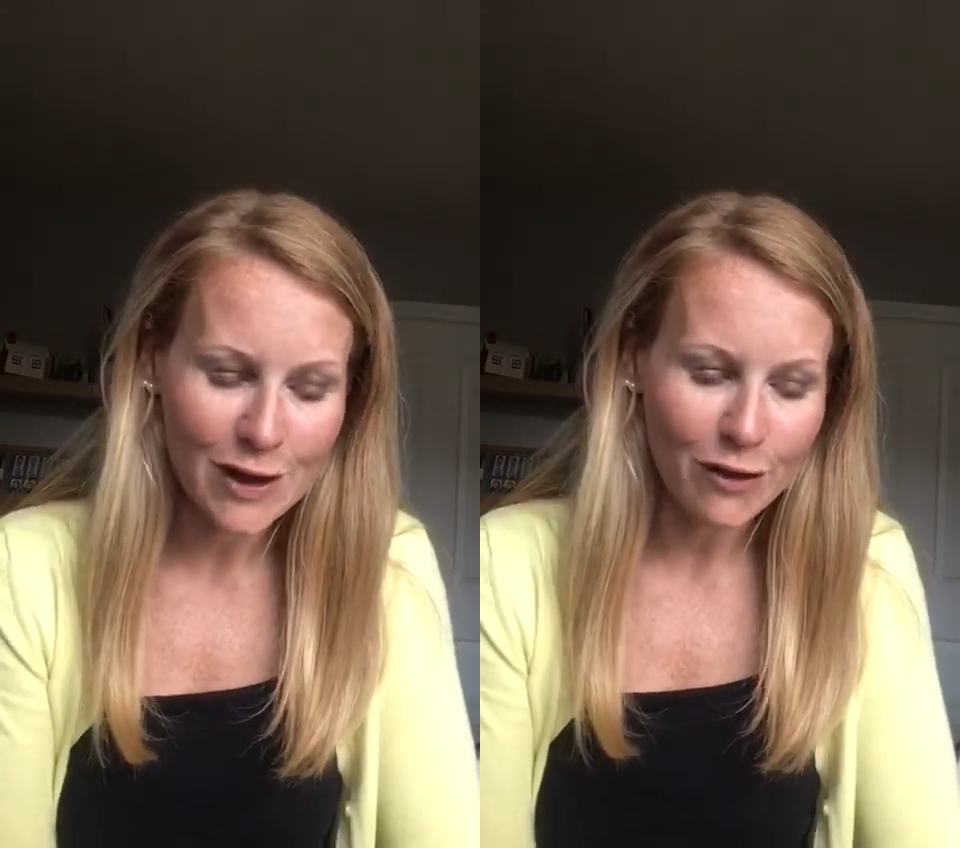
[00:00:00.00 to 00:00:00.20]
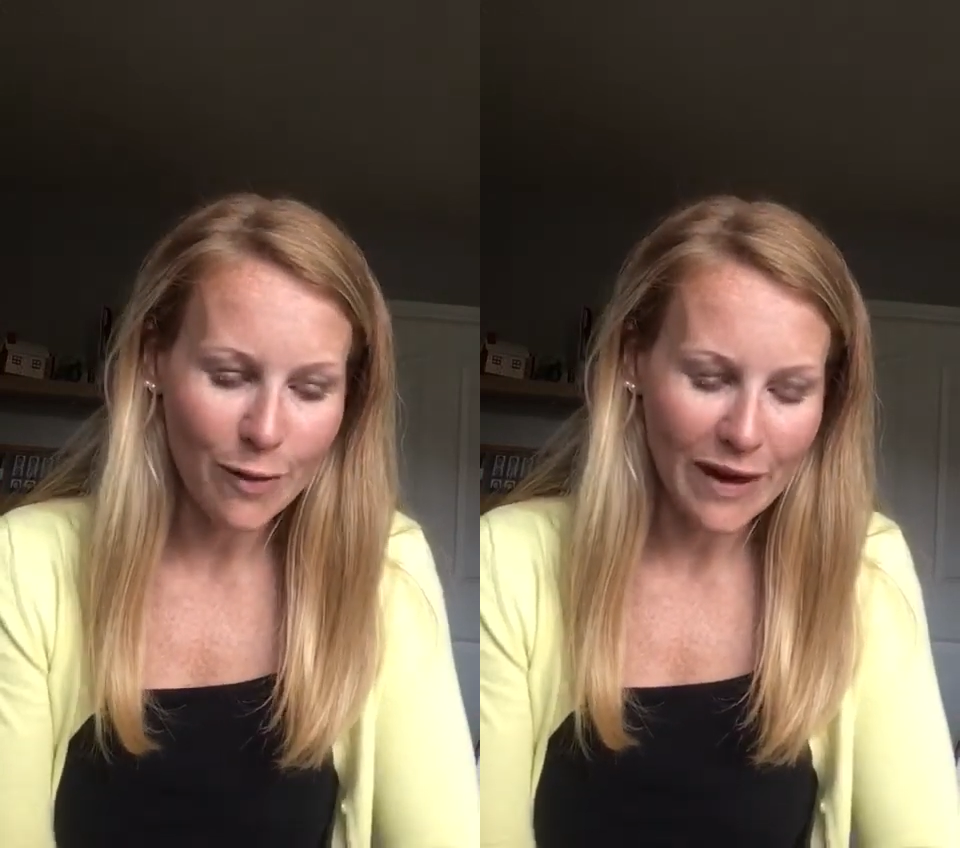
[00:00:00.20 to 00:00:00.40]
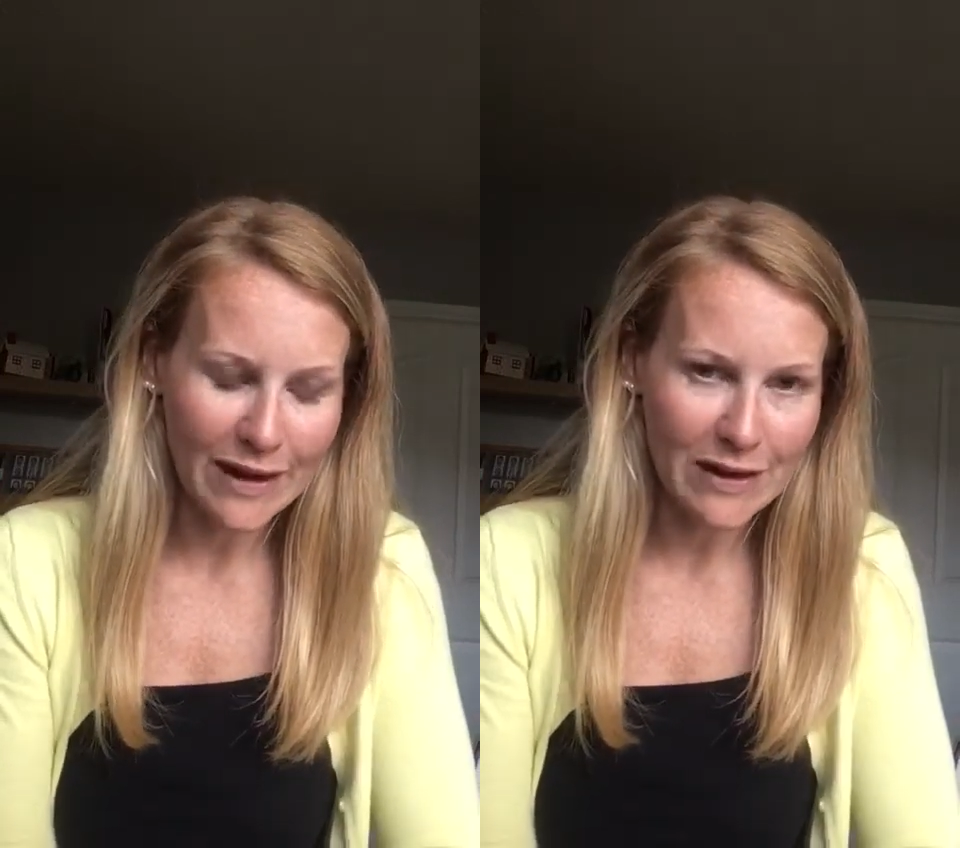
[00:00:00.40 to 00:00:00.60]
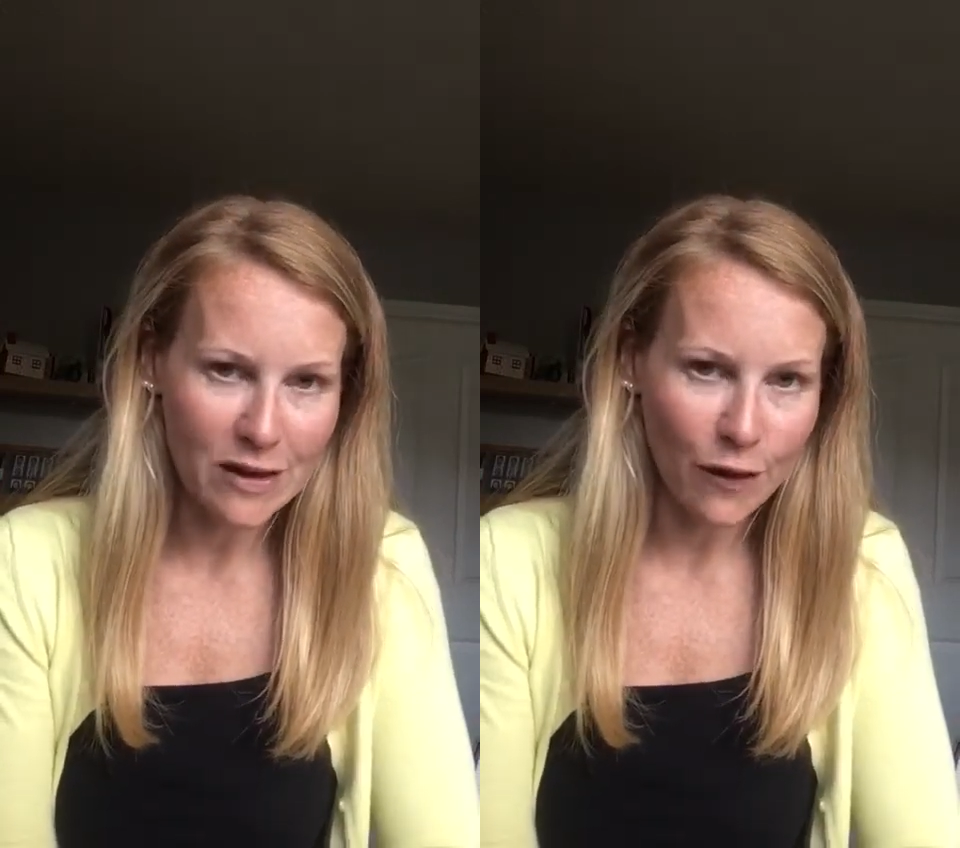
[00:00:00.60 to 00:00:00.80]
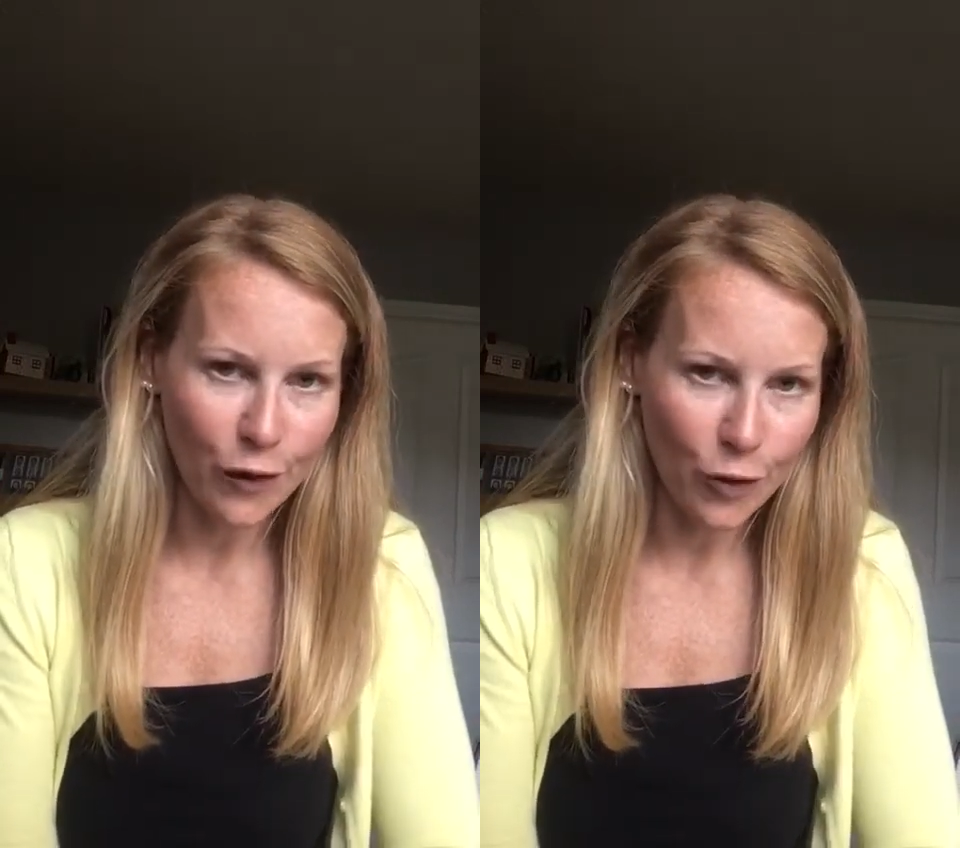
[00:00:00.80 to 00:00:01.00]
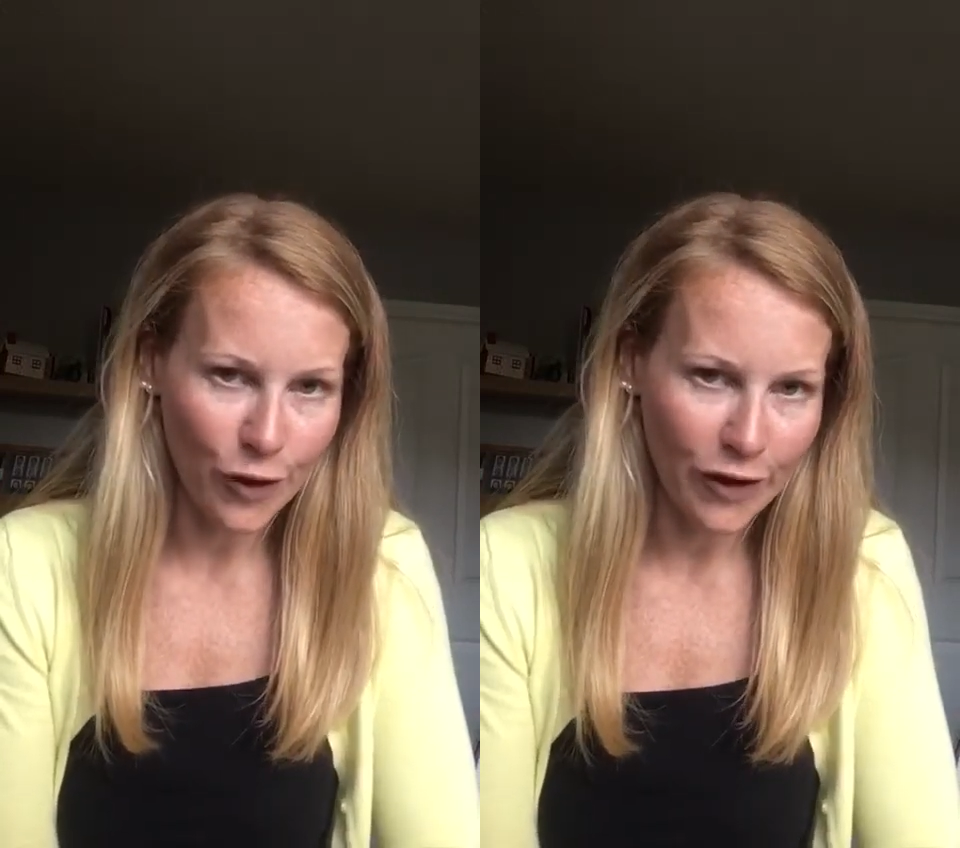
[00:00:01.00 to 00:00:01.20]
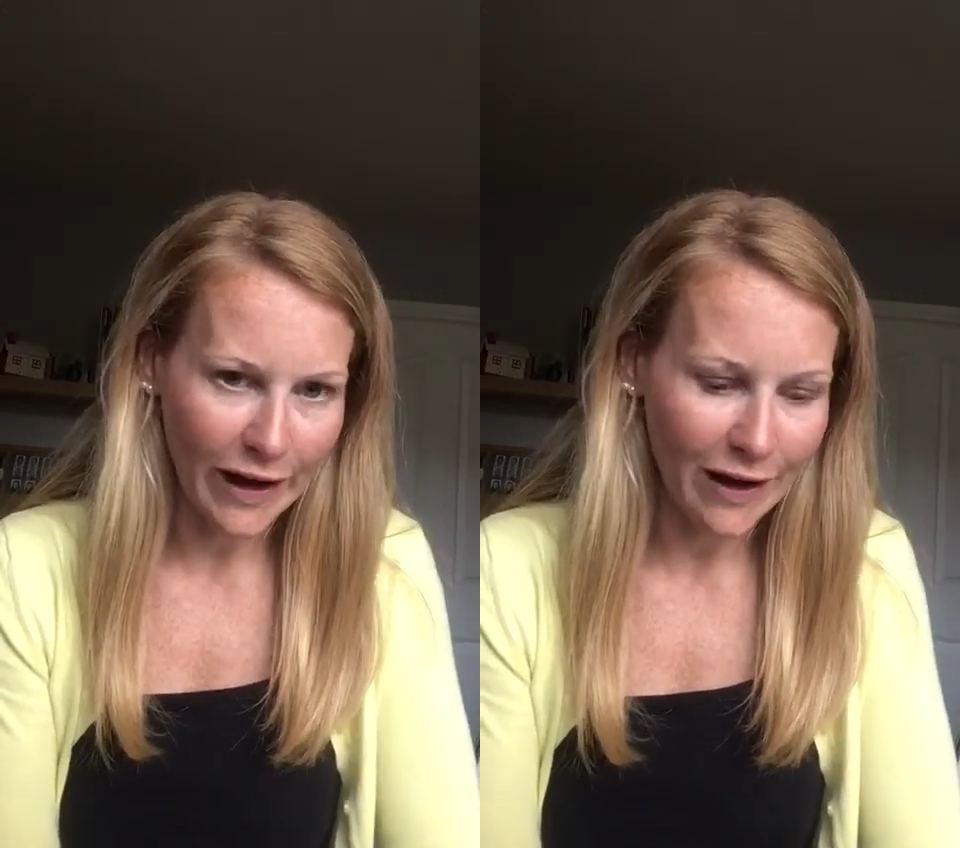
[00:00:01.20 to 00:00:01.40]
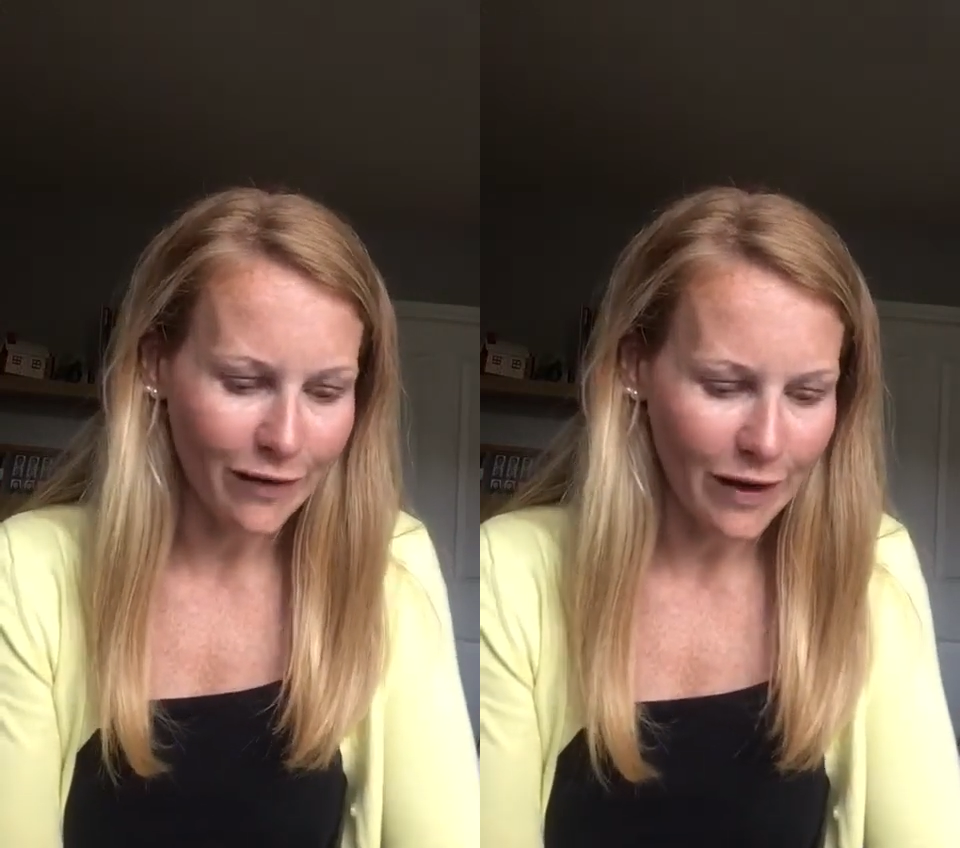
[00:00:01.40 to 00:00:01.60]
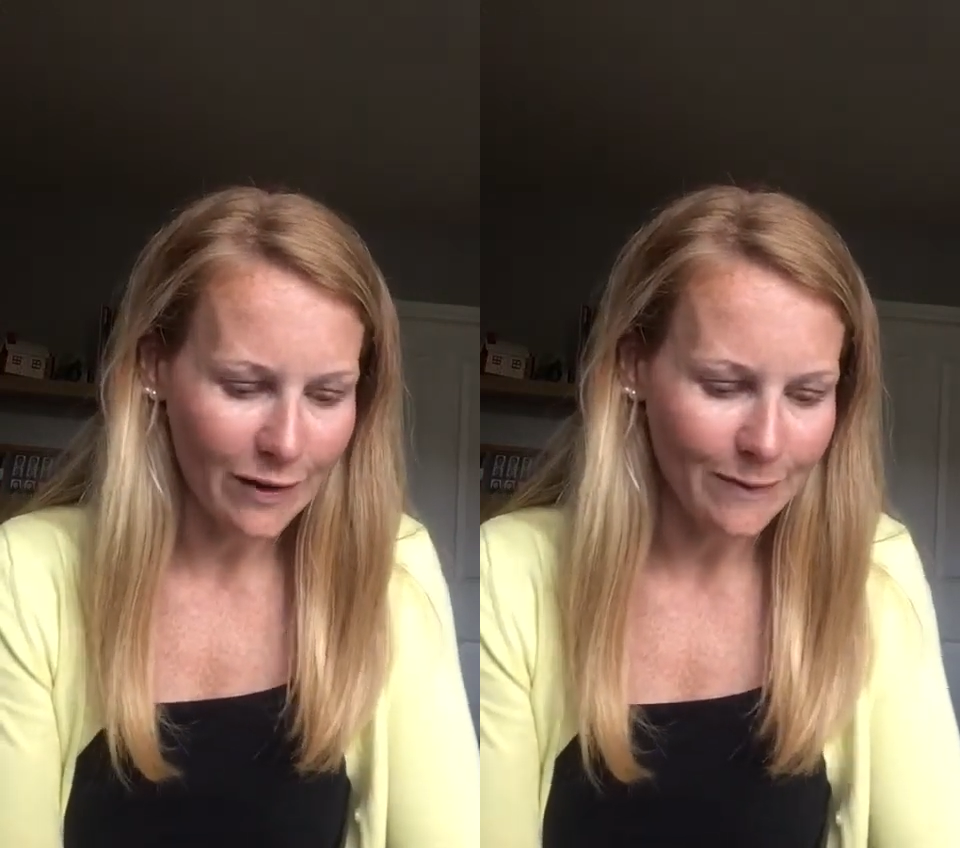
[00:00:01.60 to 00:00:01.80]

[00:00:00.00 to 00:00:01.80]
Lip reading: to remind us of odd or even.